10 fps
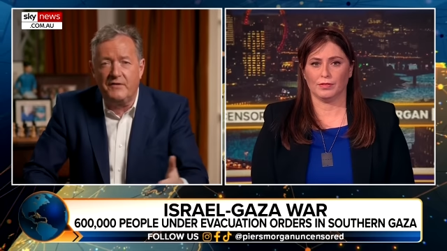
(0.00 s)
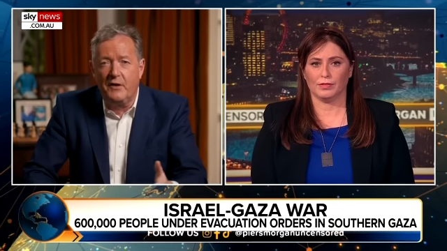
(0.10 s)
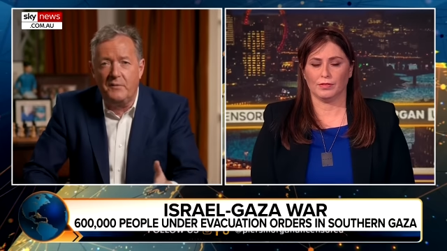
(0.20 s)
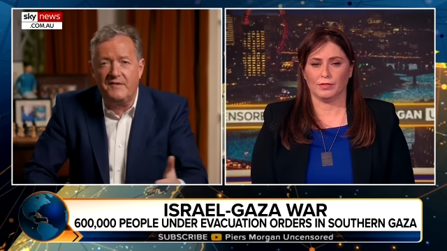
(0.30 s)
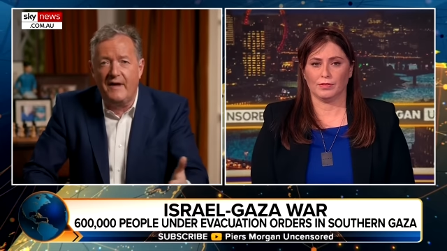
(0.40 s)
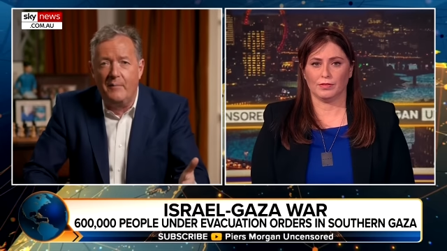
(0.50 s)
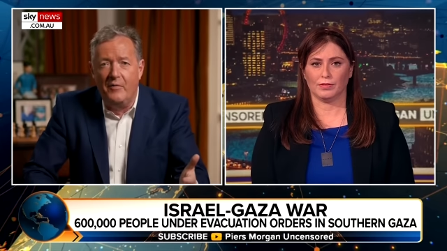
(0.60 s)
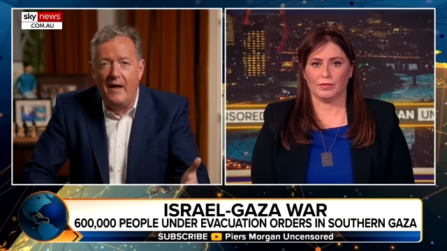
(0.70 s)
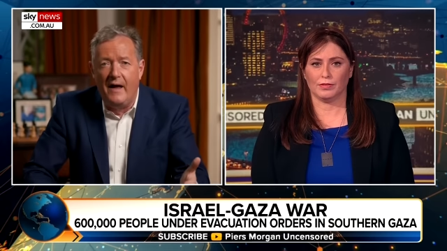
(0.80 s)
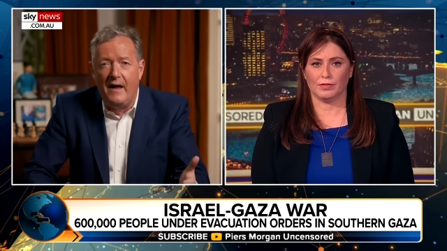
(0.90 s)
Speaker 1: to do the same
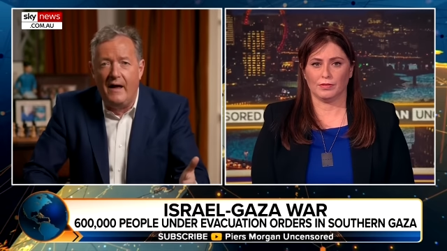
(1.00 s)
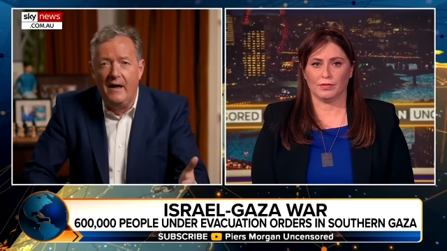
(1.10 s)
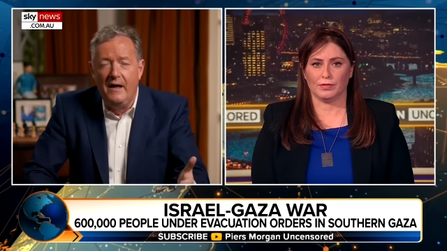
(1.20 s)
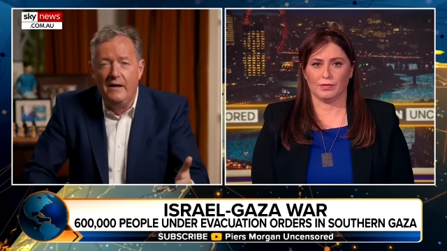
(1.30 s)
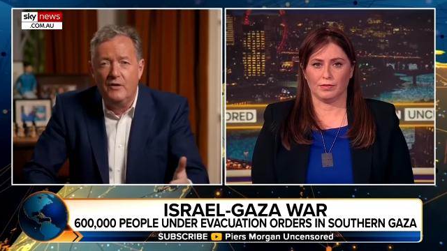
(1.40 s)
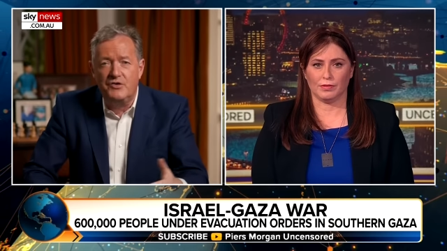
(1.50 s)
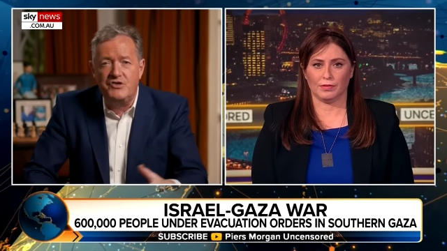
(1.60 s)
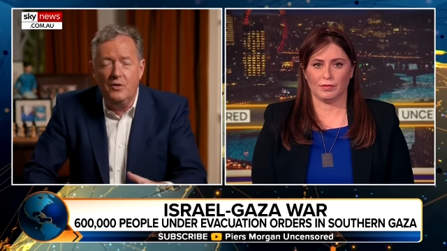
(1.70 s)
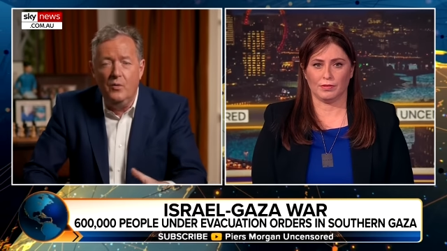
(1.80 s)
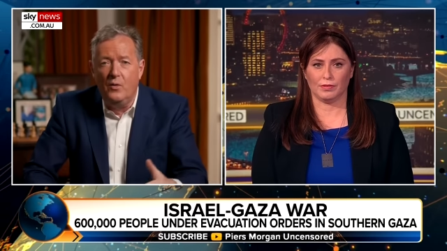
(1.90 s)
there. You're
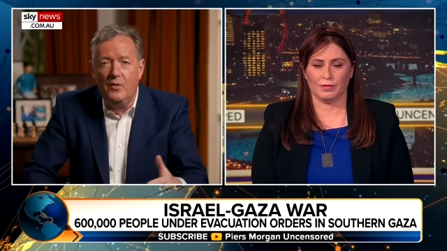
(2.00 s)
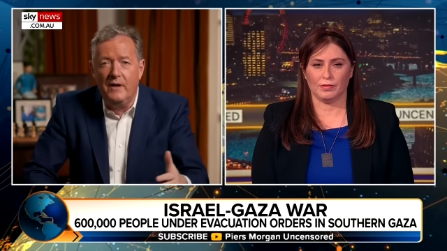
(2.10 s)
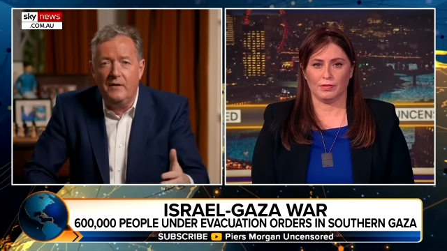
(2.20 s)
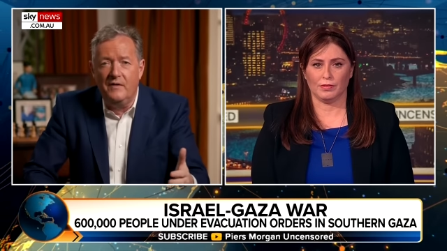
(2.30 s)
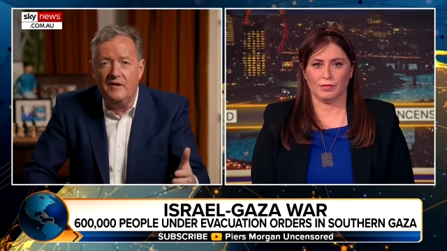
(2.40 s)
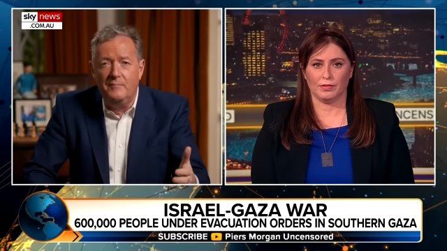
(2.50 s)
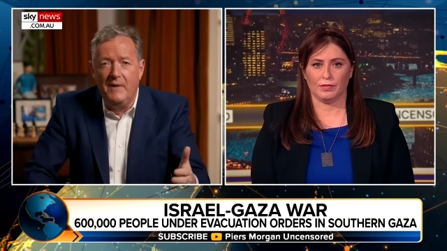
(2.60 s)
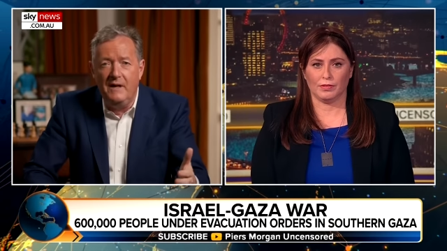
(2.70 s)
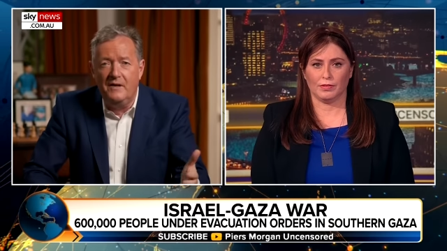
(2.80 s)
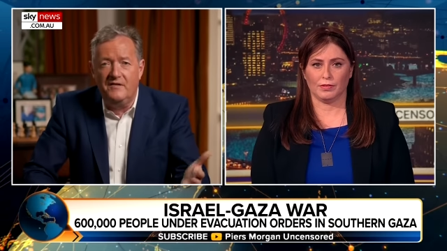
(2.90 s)
shoehorning these
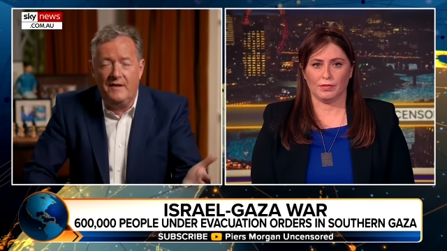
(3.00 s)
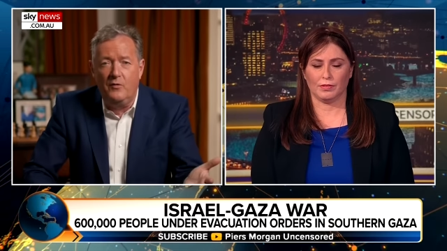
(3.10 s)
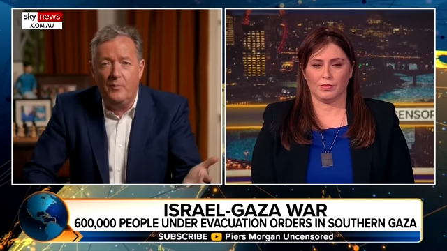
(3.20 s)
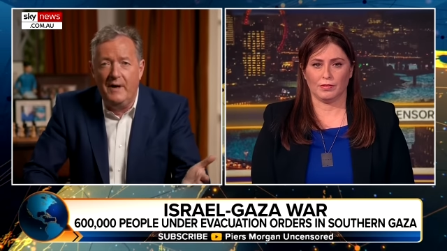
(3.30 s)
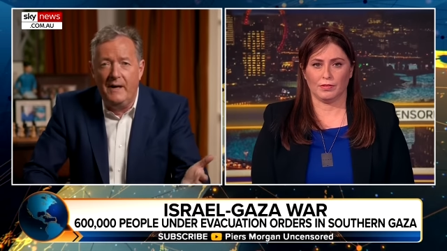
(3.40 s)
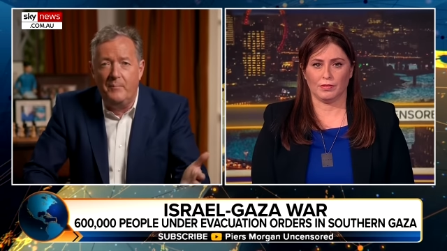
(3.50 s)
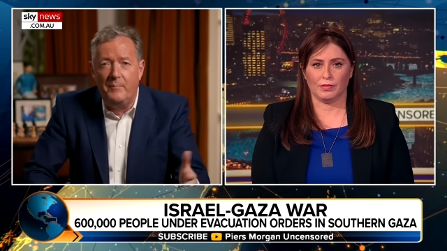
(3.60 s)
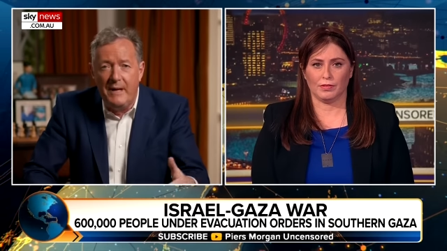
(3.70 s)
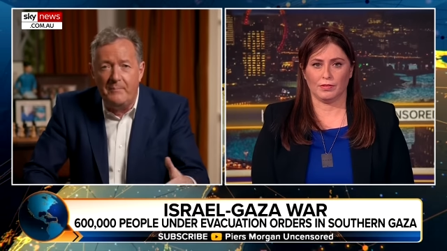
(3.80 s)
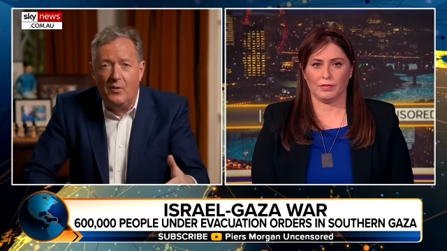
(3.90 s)
million, several million
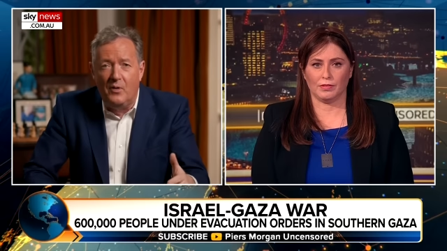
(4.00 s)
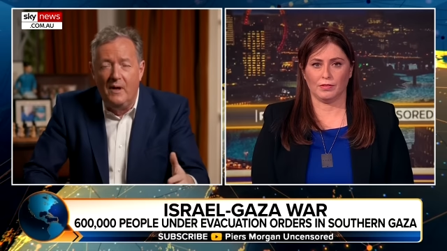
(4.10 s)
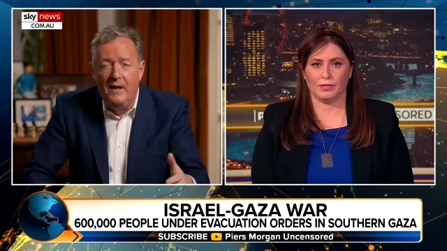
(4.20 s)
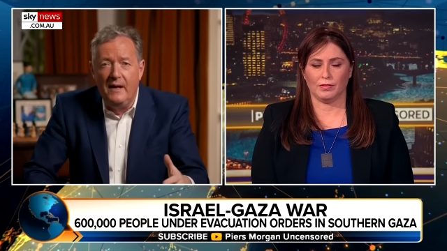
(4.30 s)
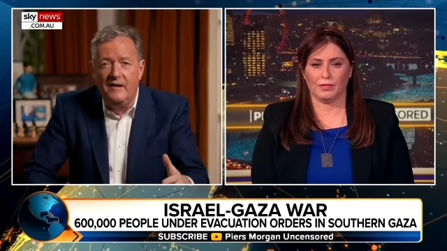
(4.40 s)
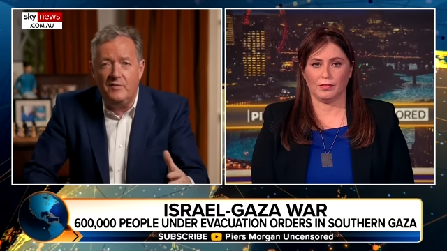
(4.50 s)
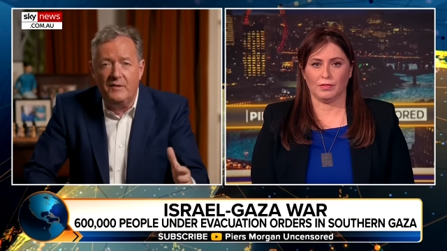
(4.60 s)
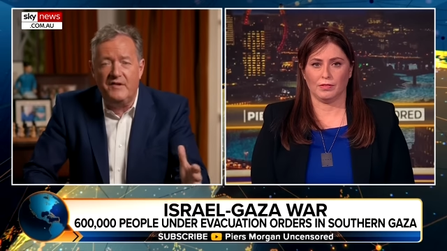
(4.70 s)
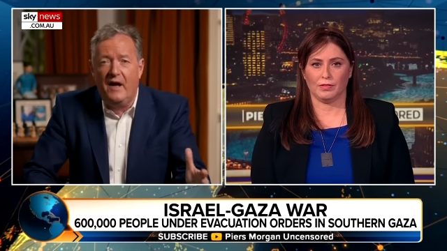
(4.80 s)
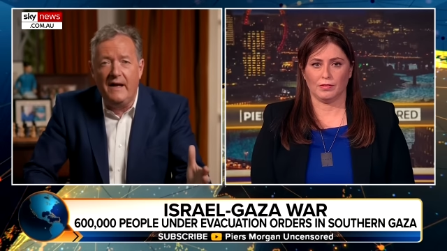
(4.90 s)
people into a
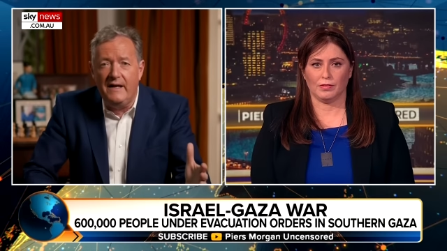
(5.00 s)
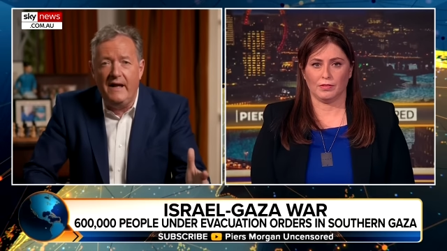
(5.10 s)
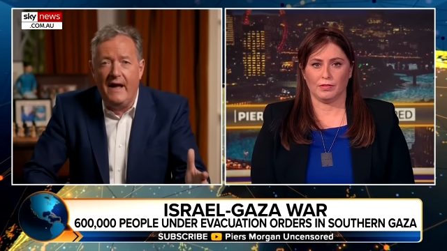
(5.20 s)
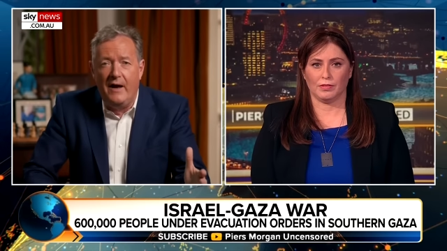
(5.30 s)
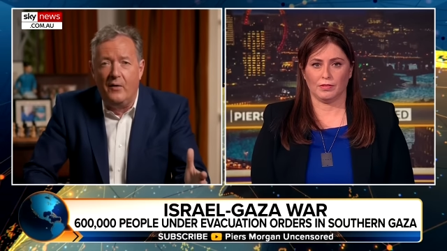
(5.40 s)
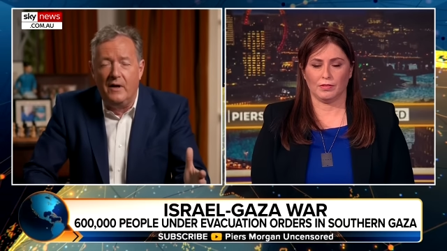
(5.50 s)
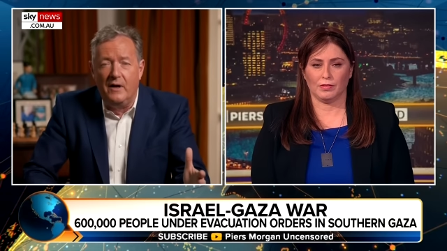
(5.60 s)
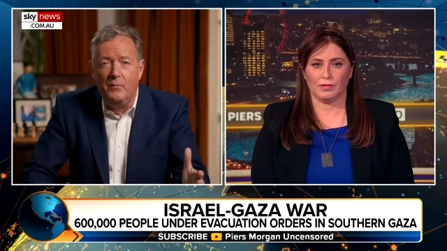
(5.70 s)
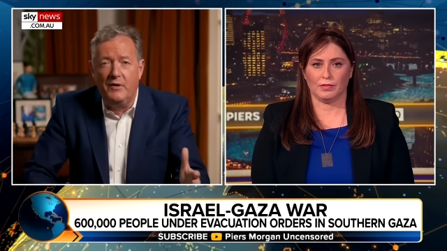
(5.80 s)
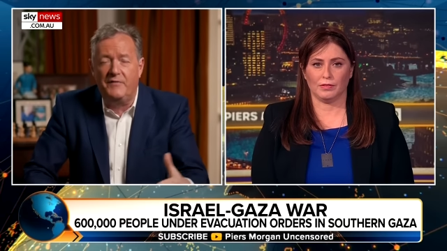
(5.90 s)
tiny
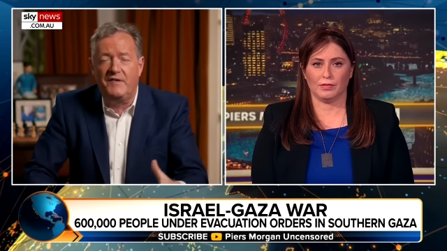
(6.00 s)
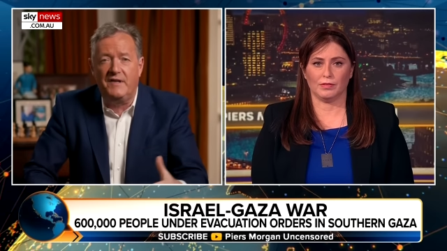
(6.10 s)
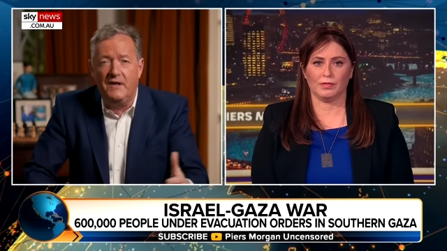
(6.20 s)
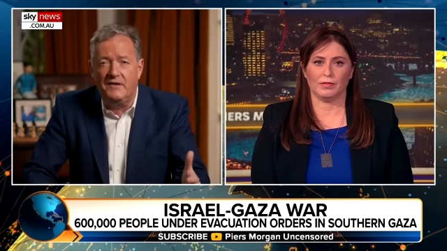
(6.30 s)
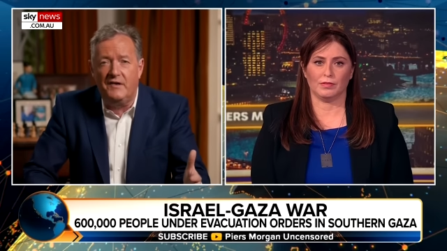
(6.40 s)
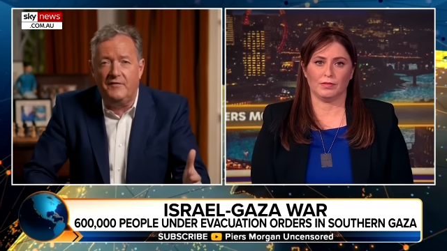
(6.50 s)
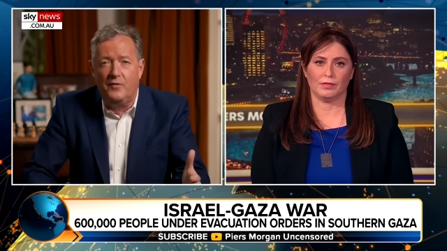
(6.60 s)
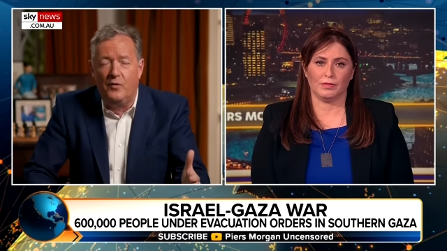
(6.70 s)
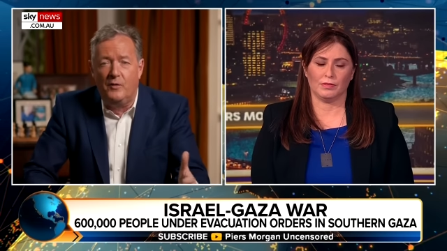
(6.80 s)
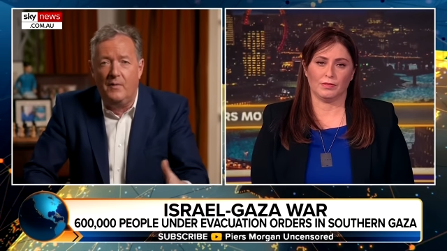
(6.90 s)
area where the facilities
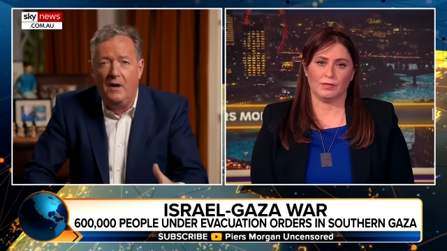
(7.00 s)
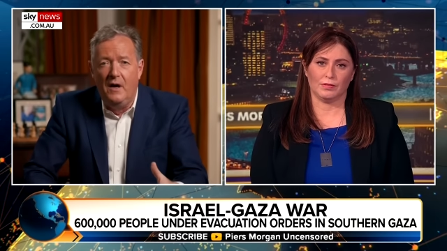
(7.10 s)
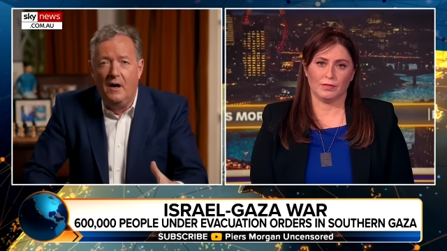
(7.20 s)
for them